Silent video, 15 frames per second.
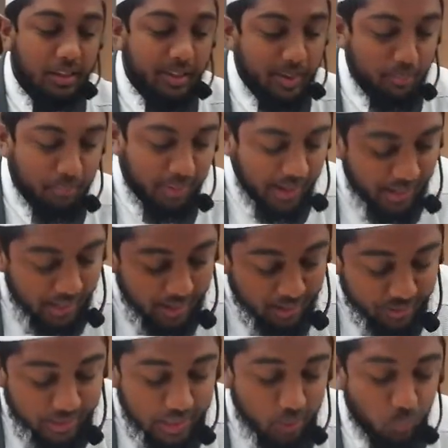Ma
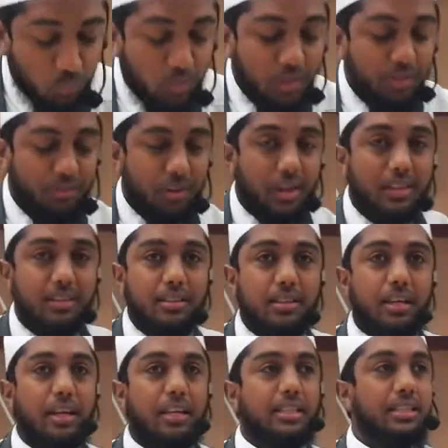aghna will
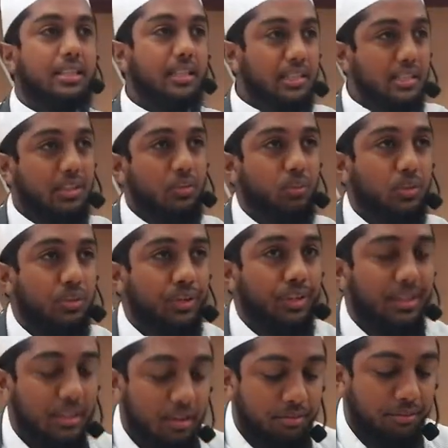not assist, will
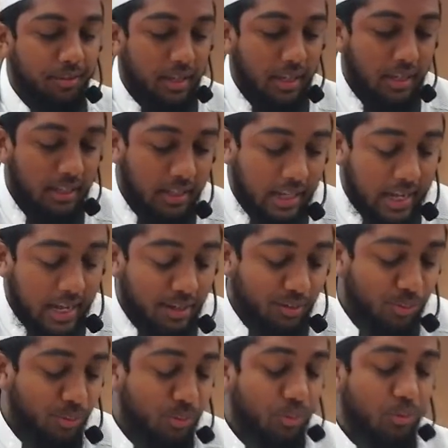not avail
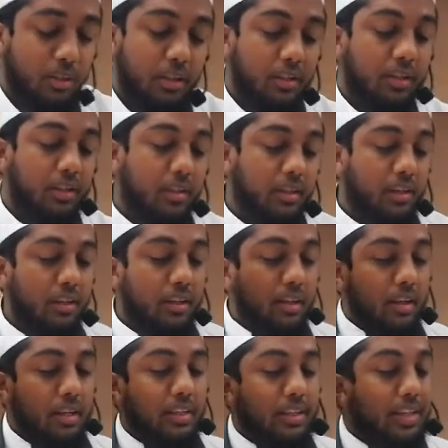anhu
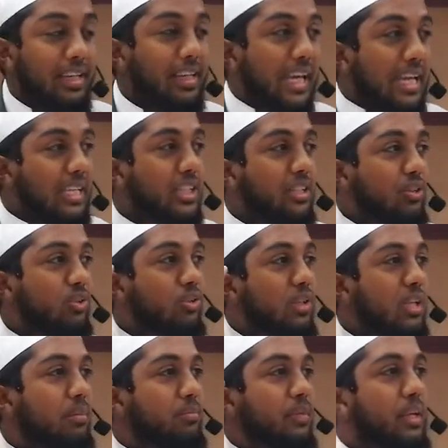in relation to
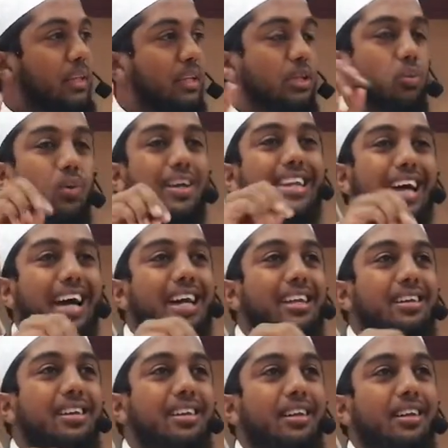him. This word
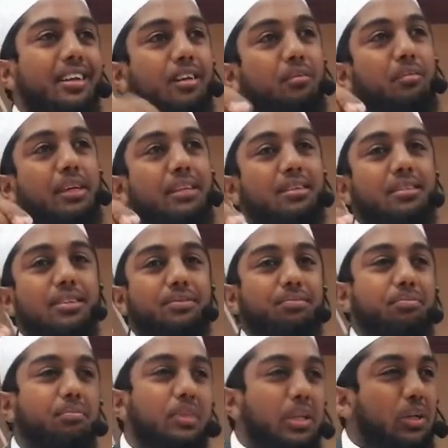an means
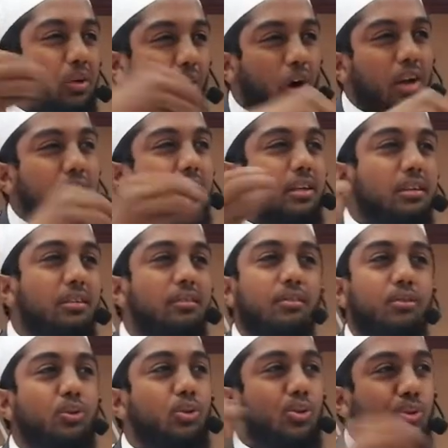regarding
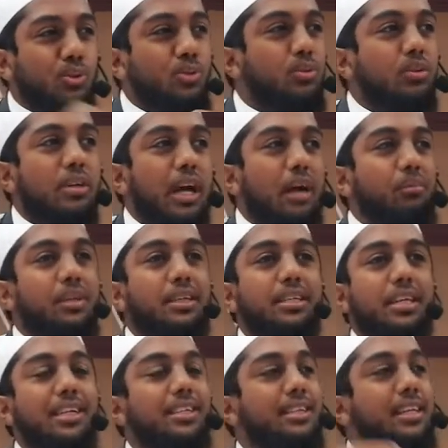to, I'm going to
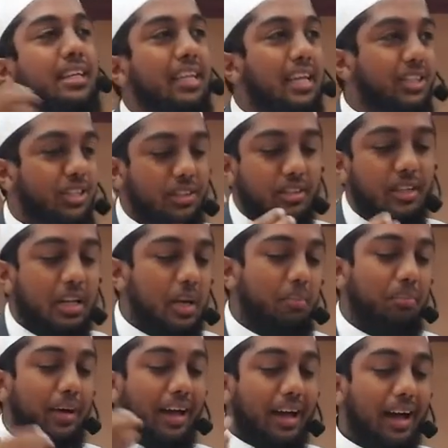say in relation.
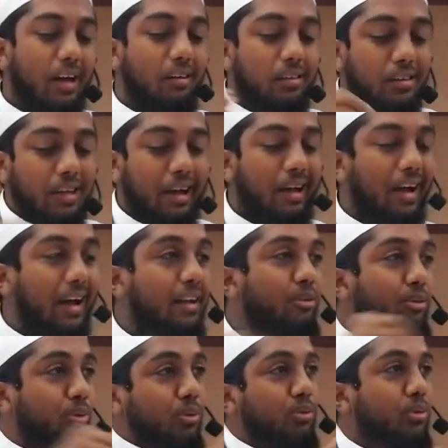Ma aghna
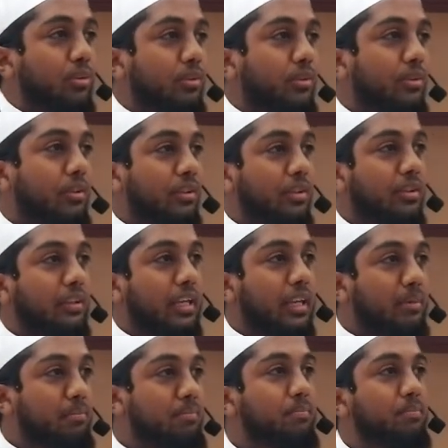anhu, him.